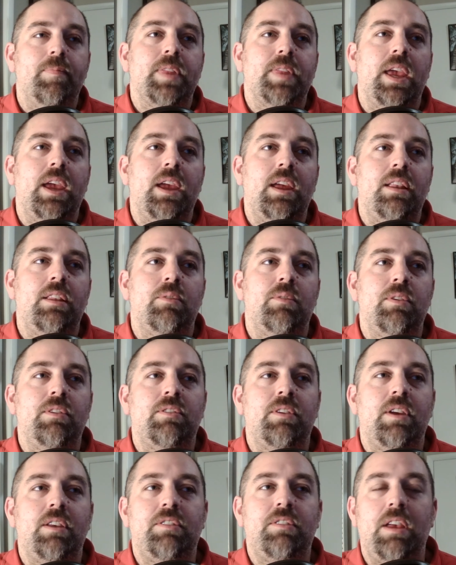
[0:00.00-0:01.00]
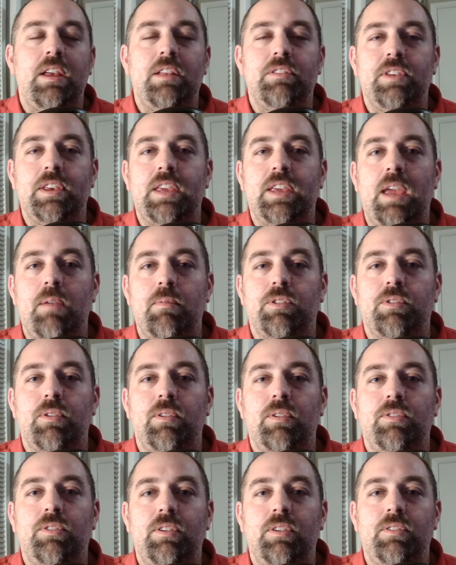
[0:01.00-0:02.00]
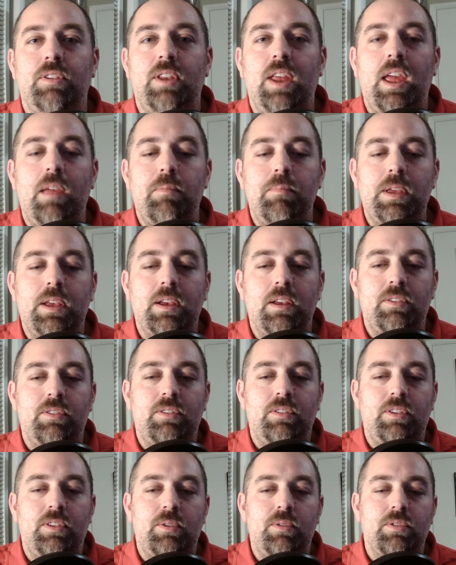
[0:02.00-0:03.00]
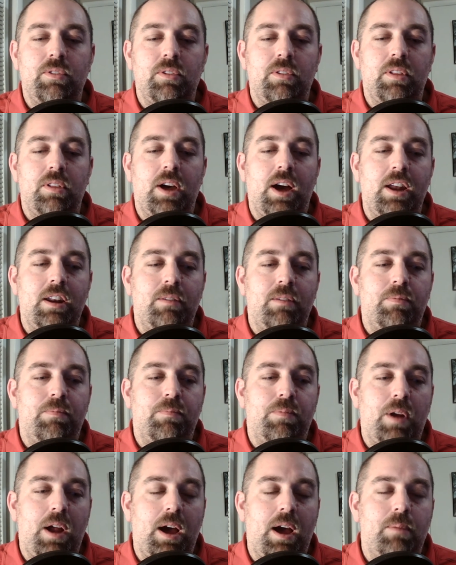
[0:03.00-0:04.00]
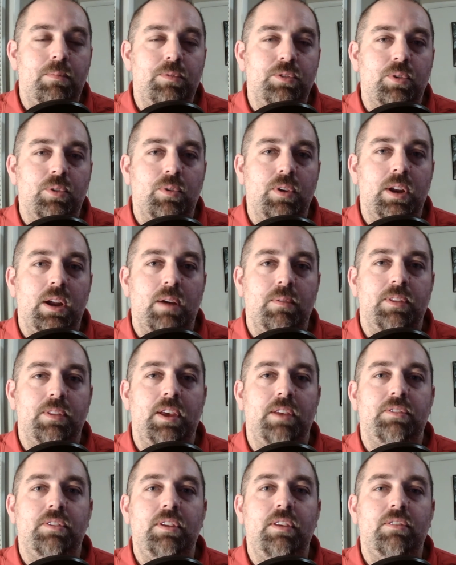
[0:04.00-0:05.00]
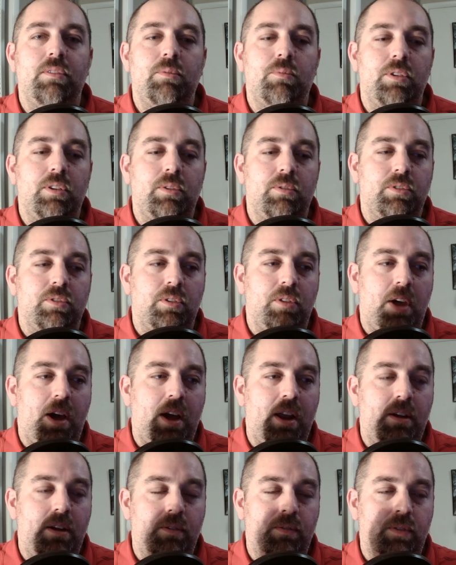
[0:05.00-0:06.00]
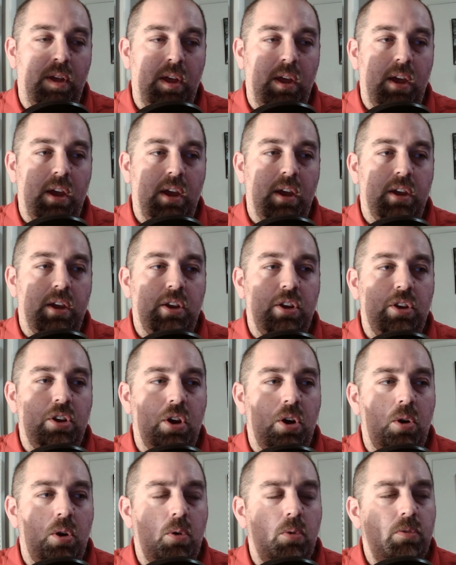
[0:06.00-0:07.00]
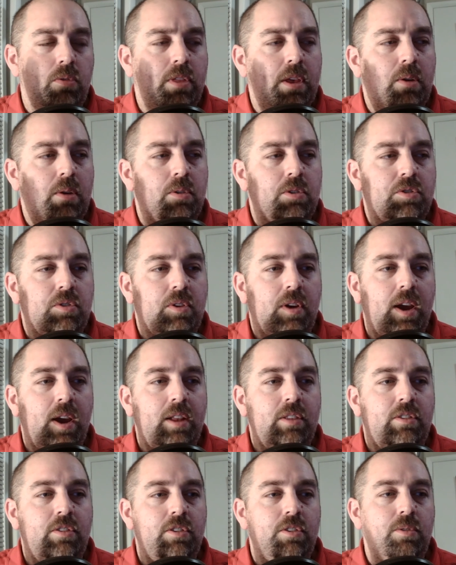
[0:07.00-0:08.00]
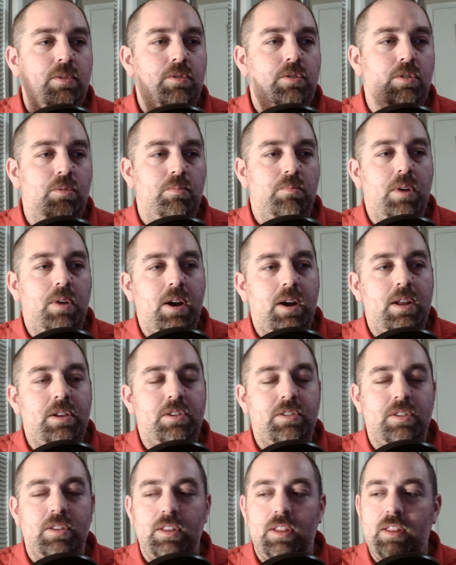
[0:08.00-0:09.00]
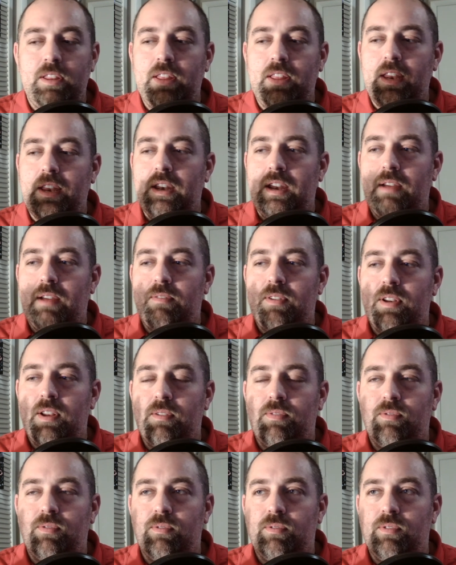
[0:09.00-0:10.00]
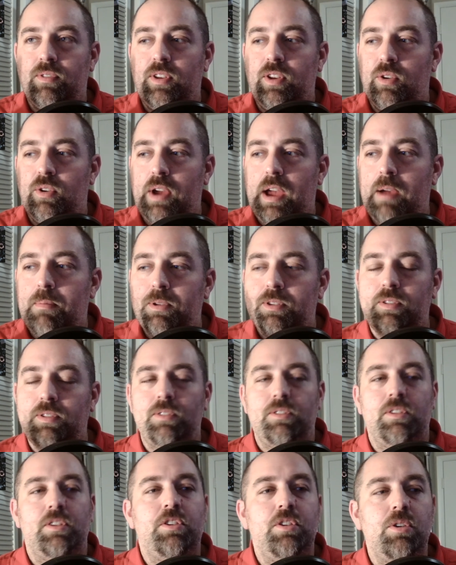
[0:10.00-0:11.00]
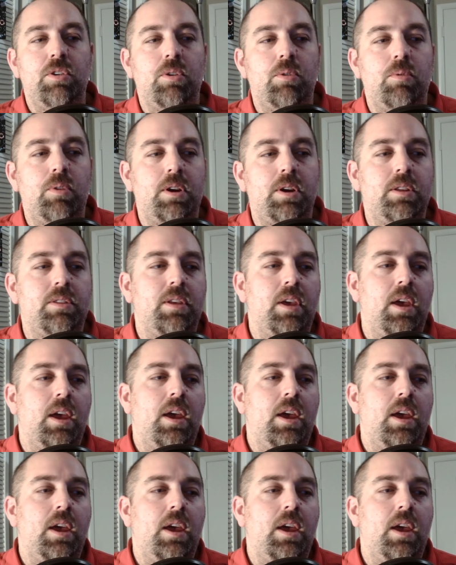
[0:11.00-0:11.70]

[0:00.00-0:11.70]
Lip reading: And the reason I say it's like Game of Thrones season 8, because there was a lot of problems going on with that season where there was a lot of, you know, they were trying to do too much and then they didn't have enough, you know, episodes to do it with.